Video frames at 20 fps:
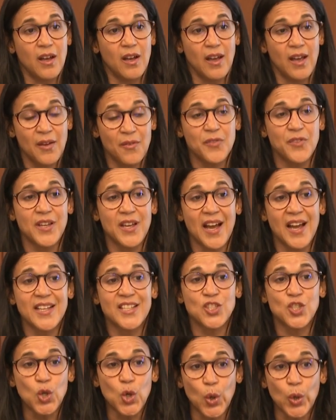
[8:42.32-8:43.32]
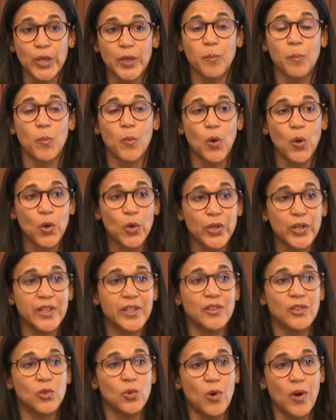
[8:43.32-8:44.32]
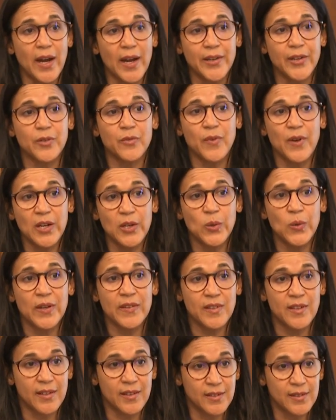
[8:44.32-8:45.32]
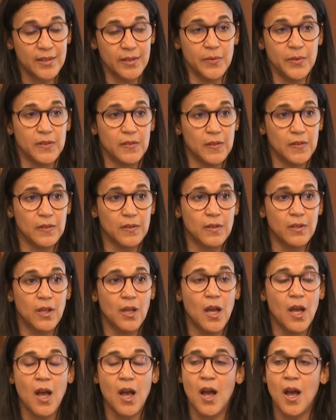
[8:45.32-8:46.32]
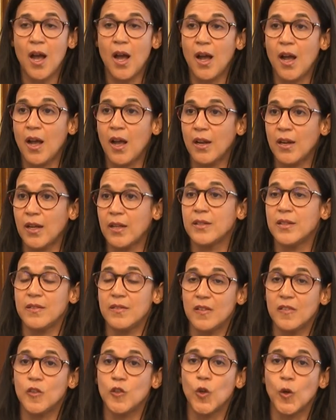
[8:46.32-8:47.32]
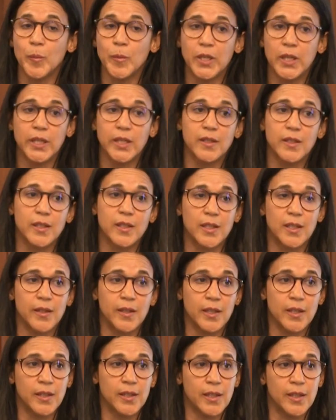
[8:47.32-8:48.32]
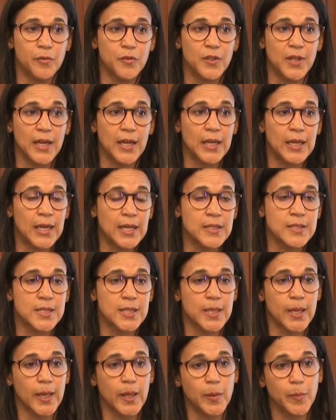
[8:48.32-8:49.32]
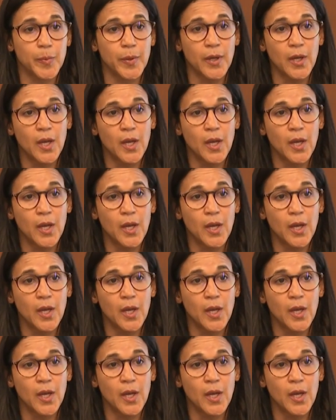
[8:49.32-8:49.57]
FDI is going more into higher value-added activities, and this is dominating the FDI landscape.